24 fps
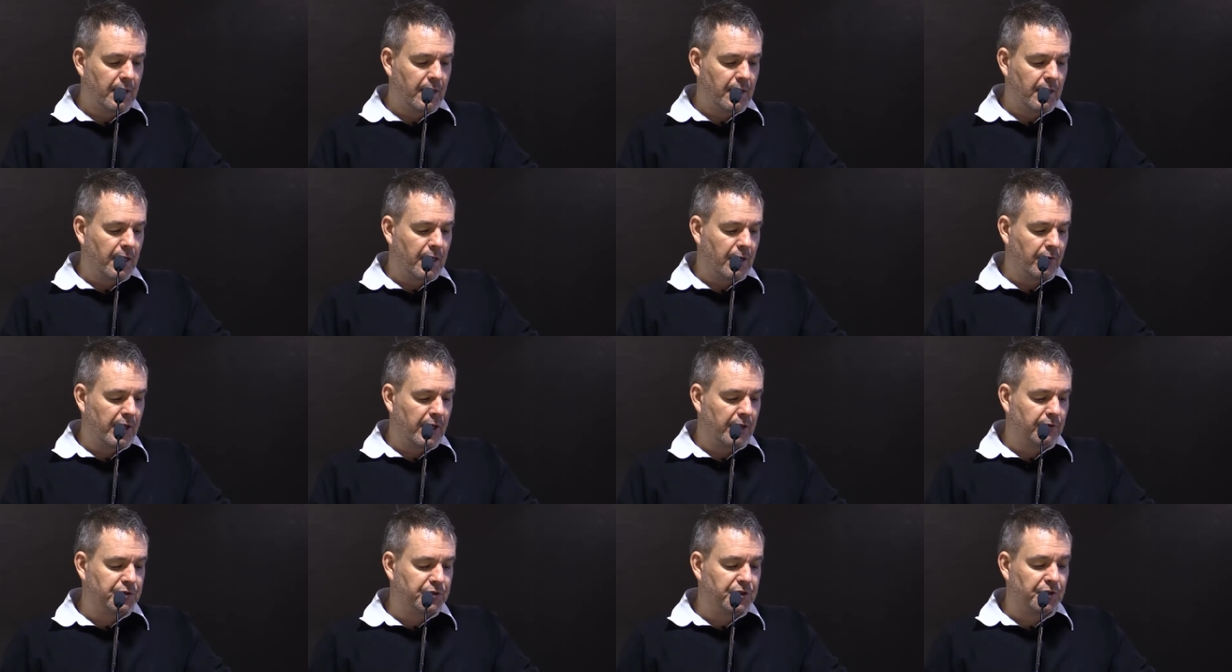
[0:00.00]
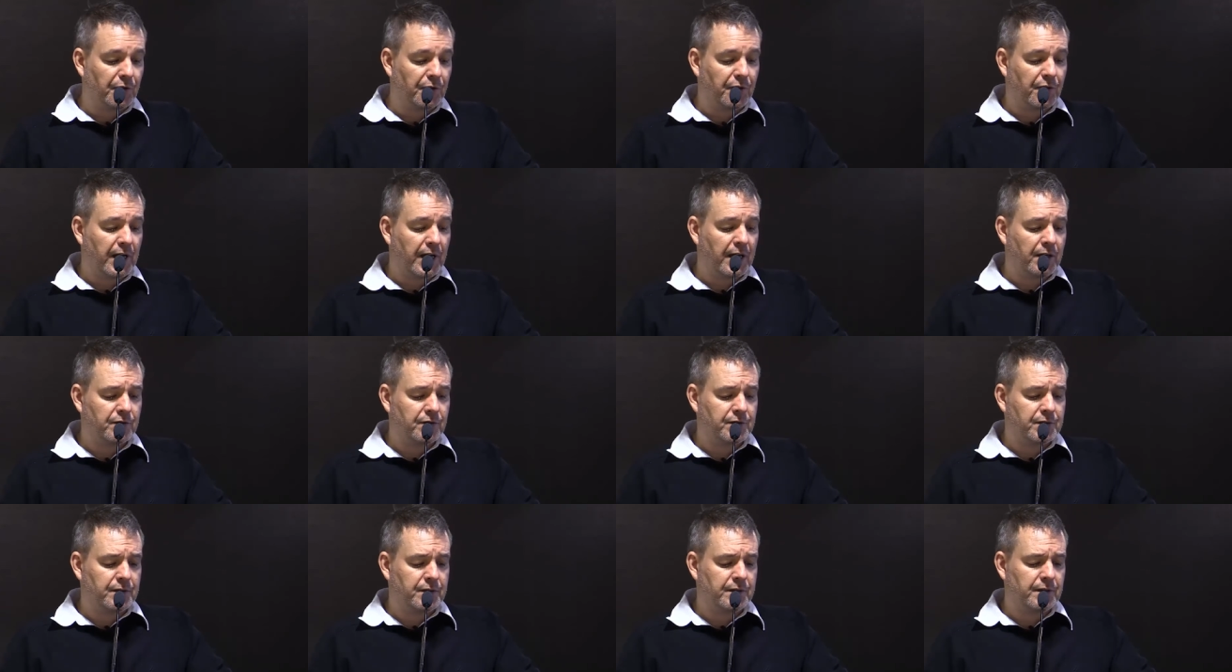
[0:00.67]
around
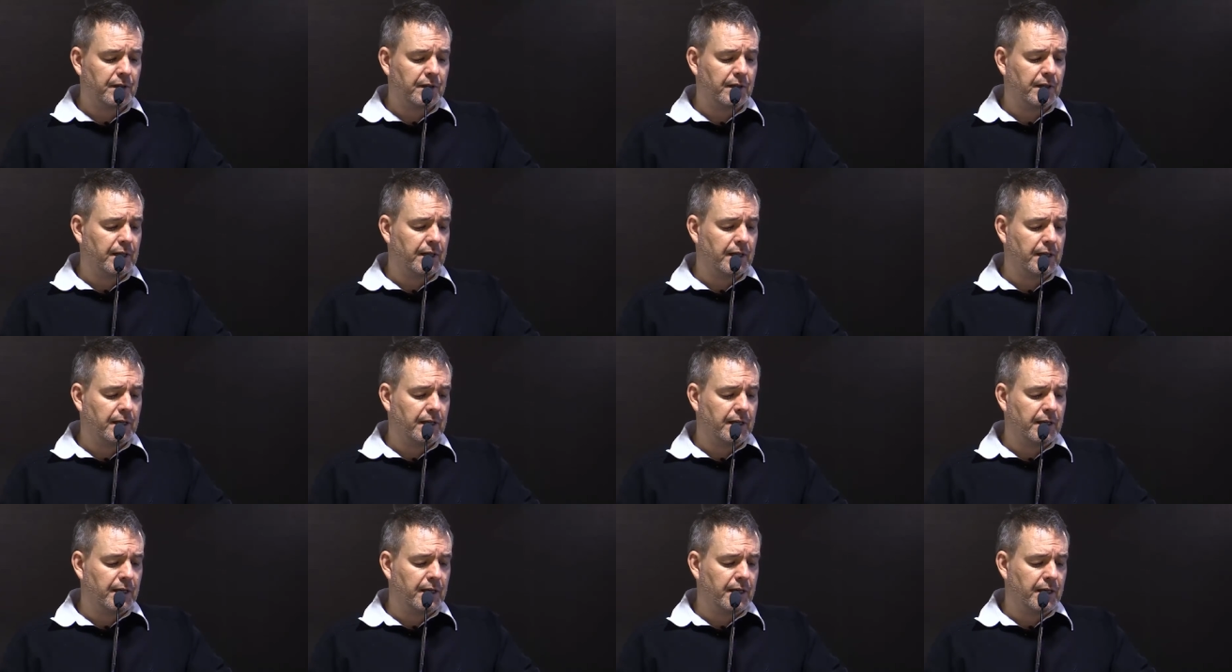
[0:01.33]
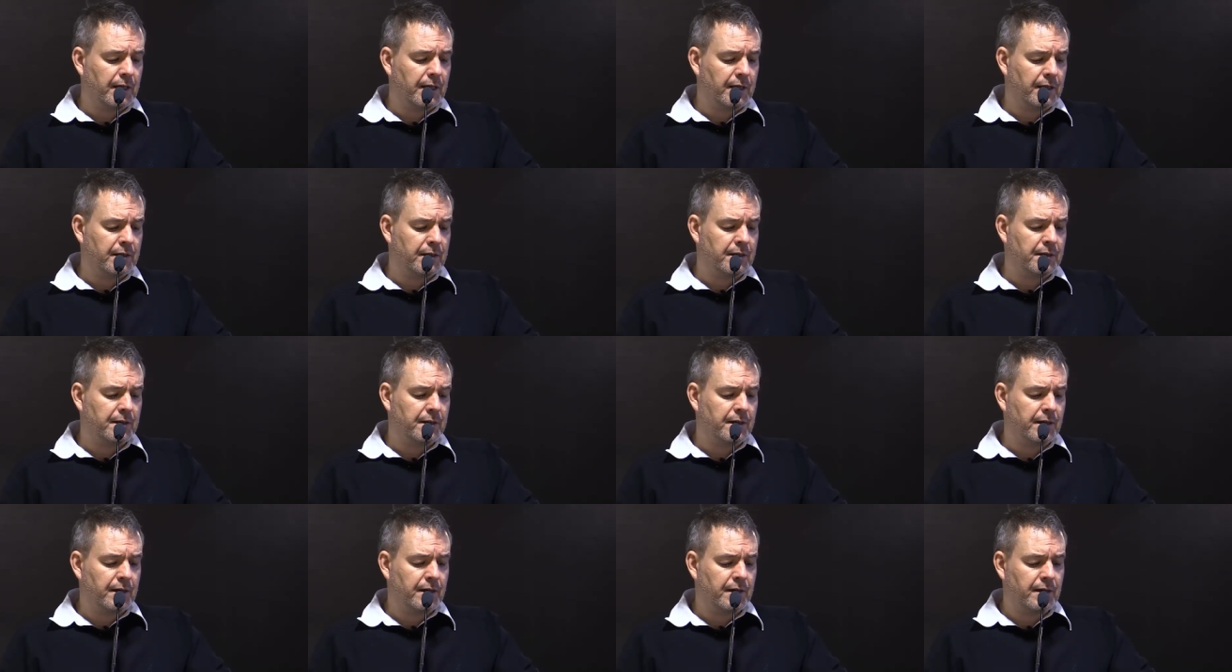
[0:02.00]
2000,
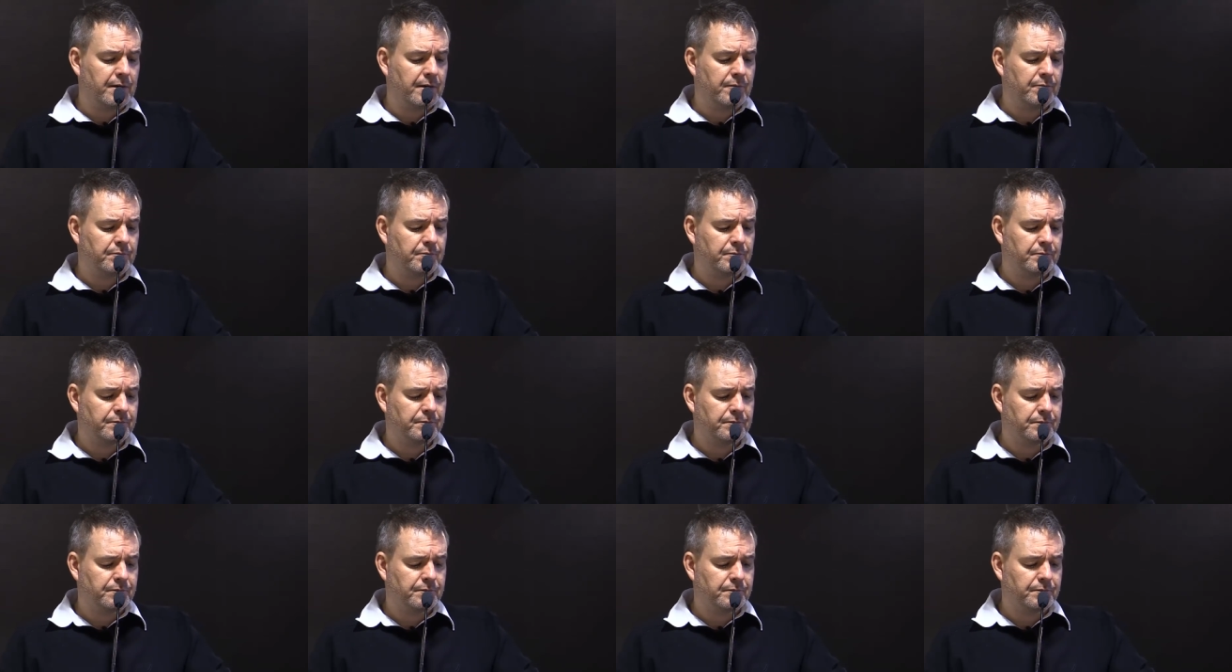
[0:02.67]
and